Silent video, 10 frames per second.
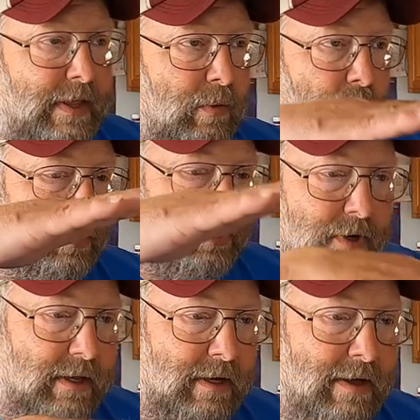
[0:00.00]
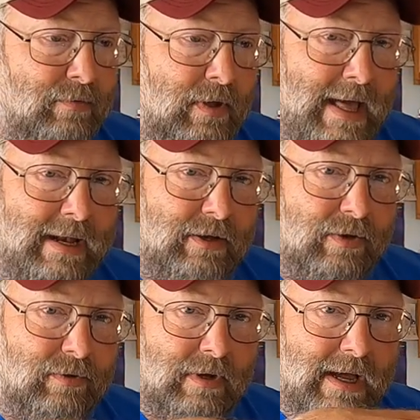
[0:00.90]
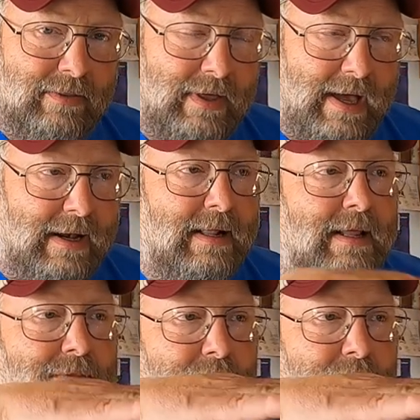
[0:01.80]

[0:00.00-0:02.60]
And once you hit level attitude like that,